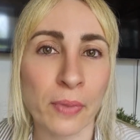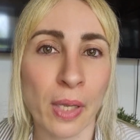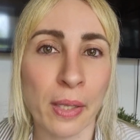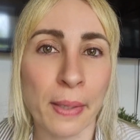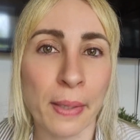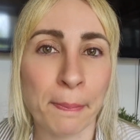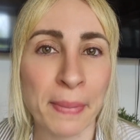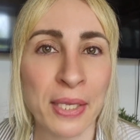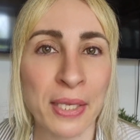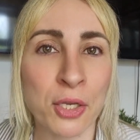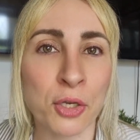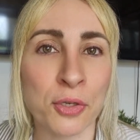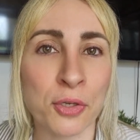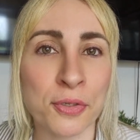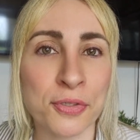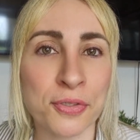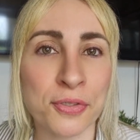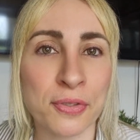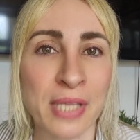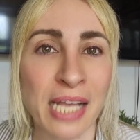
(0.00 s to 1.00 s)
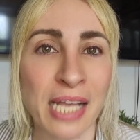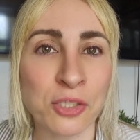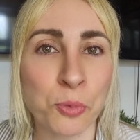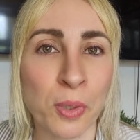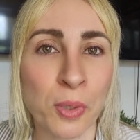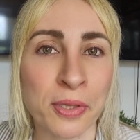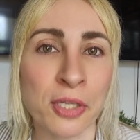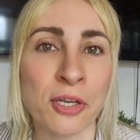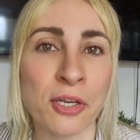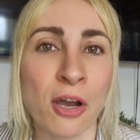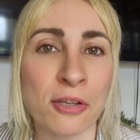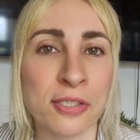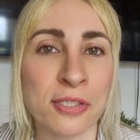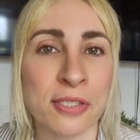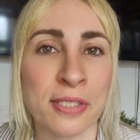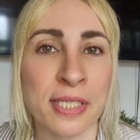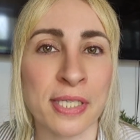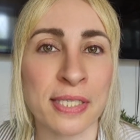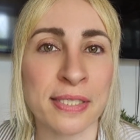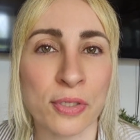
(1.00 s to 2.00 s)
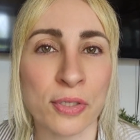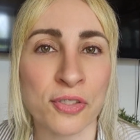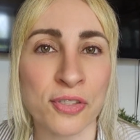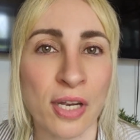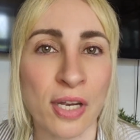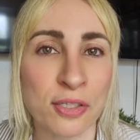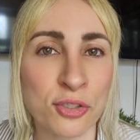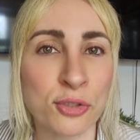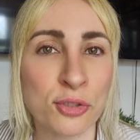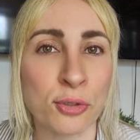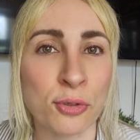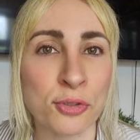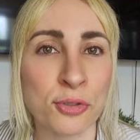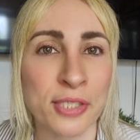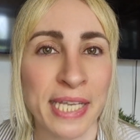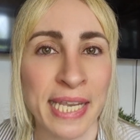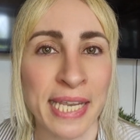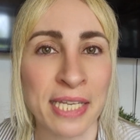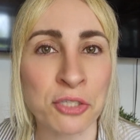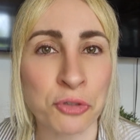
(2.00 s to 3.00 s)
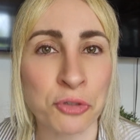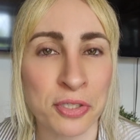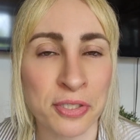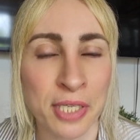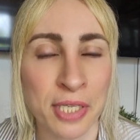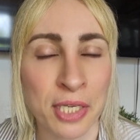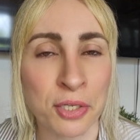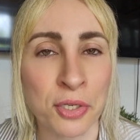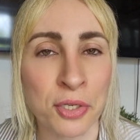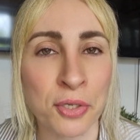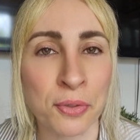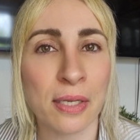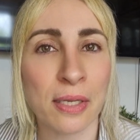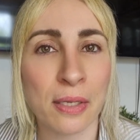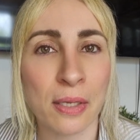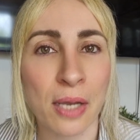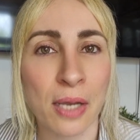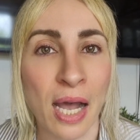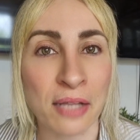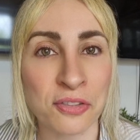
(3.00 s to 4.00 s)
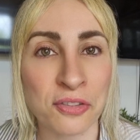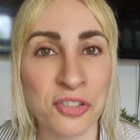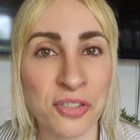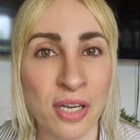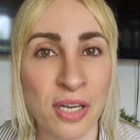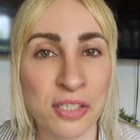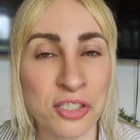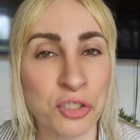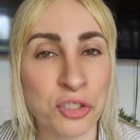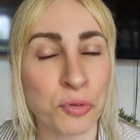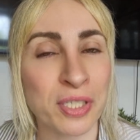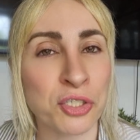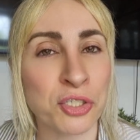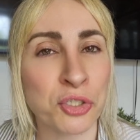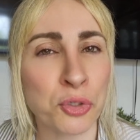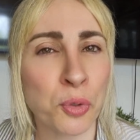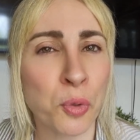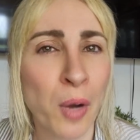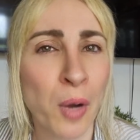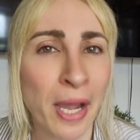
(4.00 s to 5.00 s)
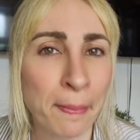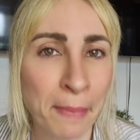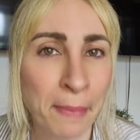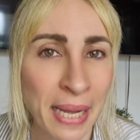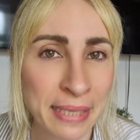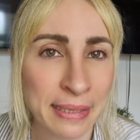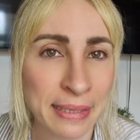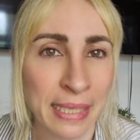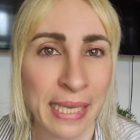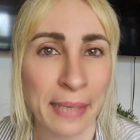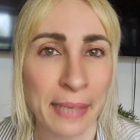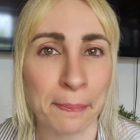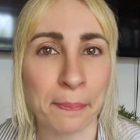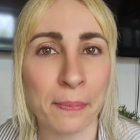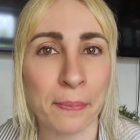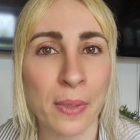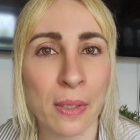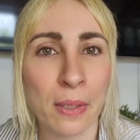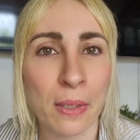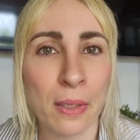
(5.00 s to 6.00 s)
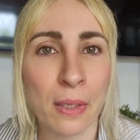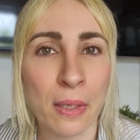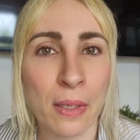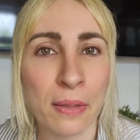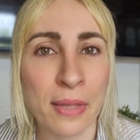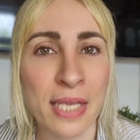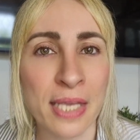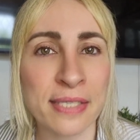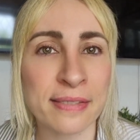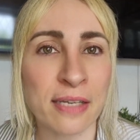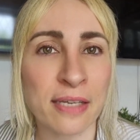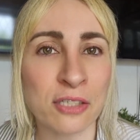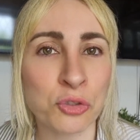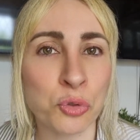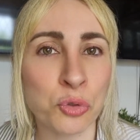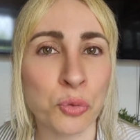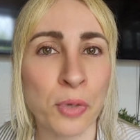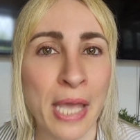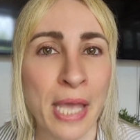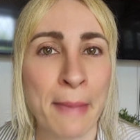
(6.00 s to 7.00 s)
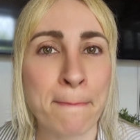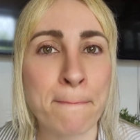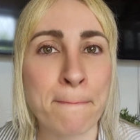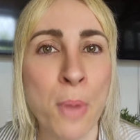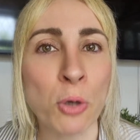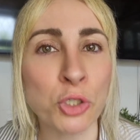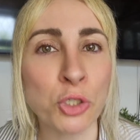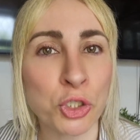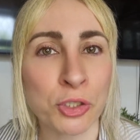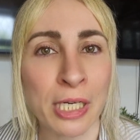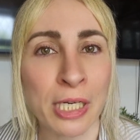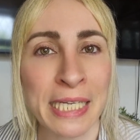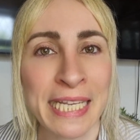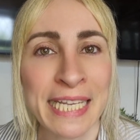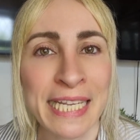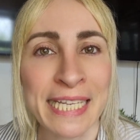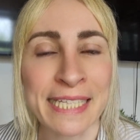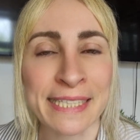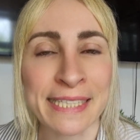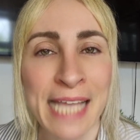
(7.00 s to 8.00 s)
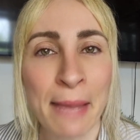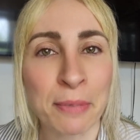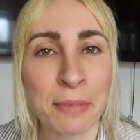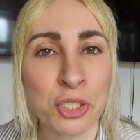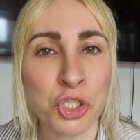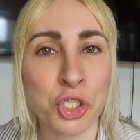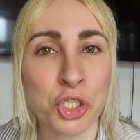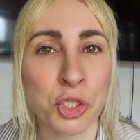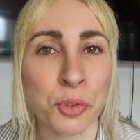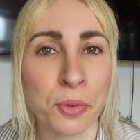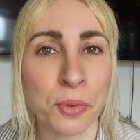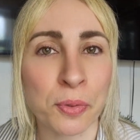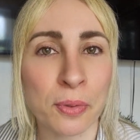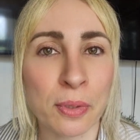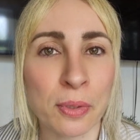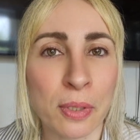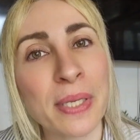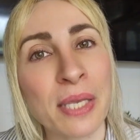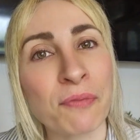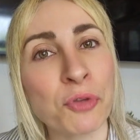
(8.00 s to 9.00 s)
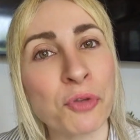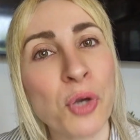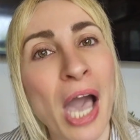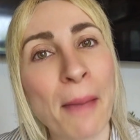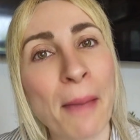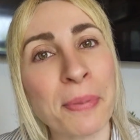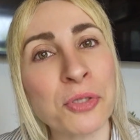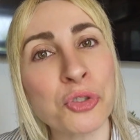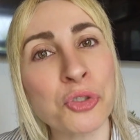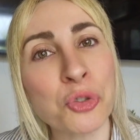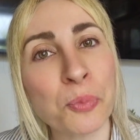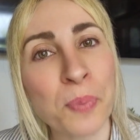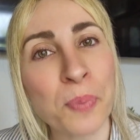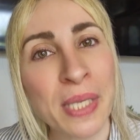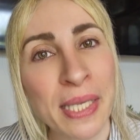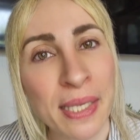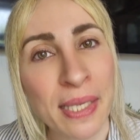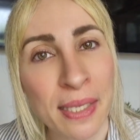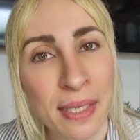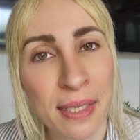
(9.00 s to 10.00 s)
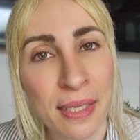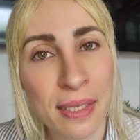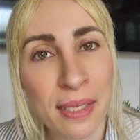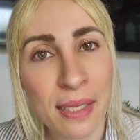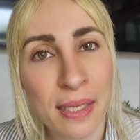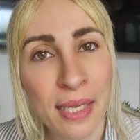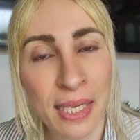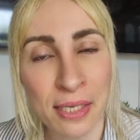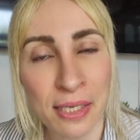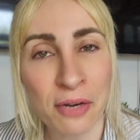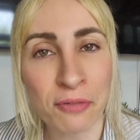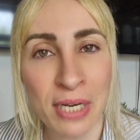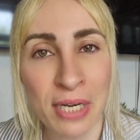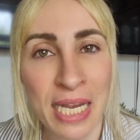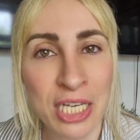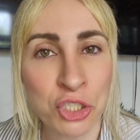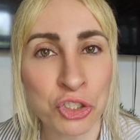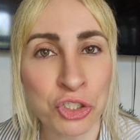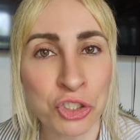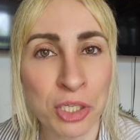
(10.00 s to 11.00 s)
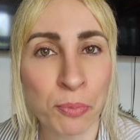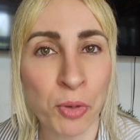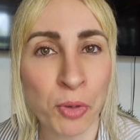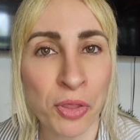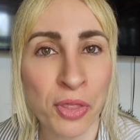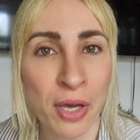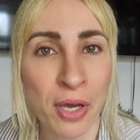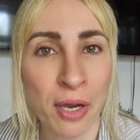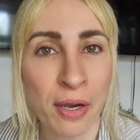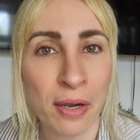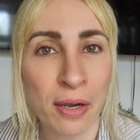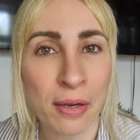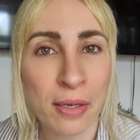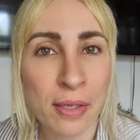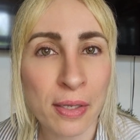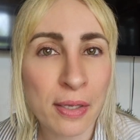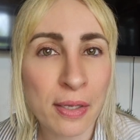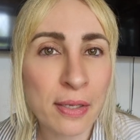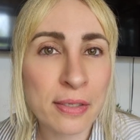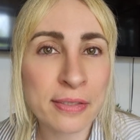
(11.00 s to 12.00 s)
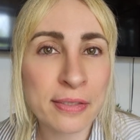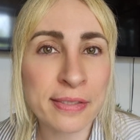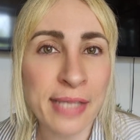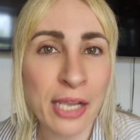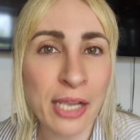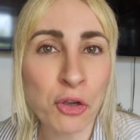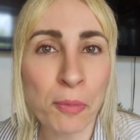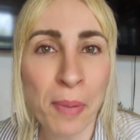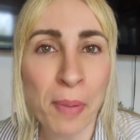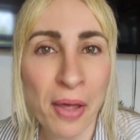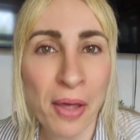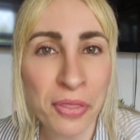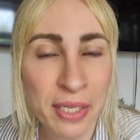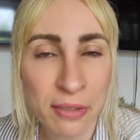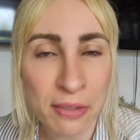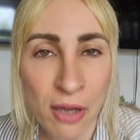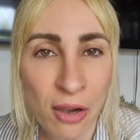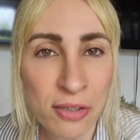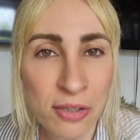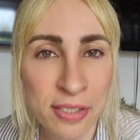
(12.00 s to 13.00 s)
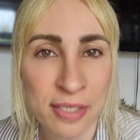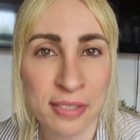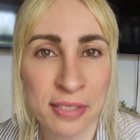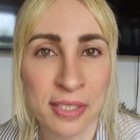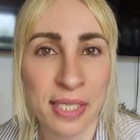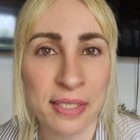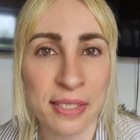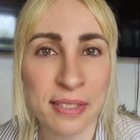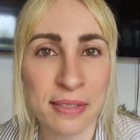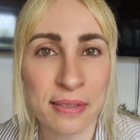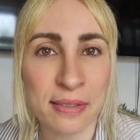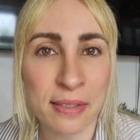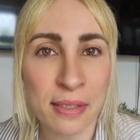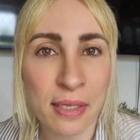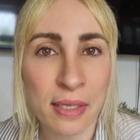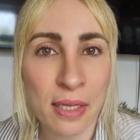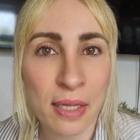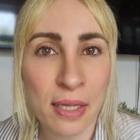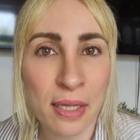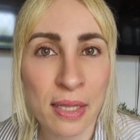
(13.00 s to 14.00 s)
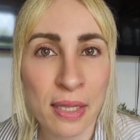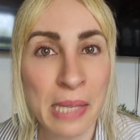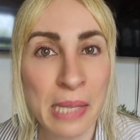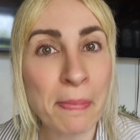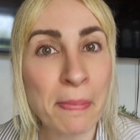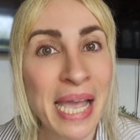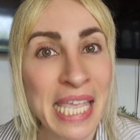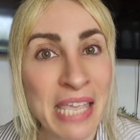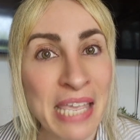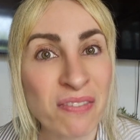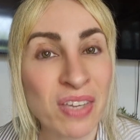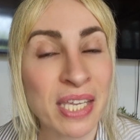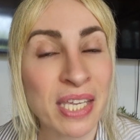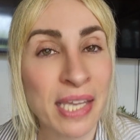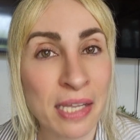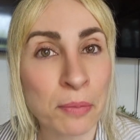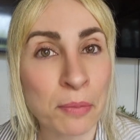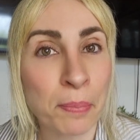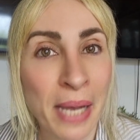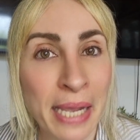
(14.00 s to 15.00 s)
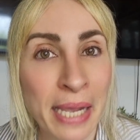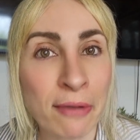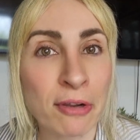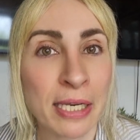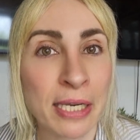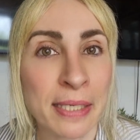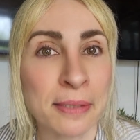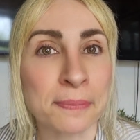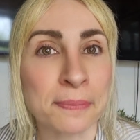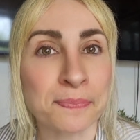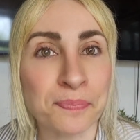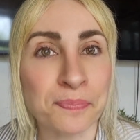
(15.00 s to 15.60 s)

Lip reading: because that's when the narcissist starts to lose interest in you and starts treating you quite badly. They start to emotionally damage you. If you happen to be in a relationship with a psychopathic narcissist, they might even get violent.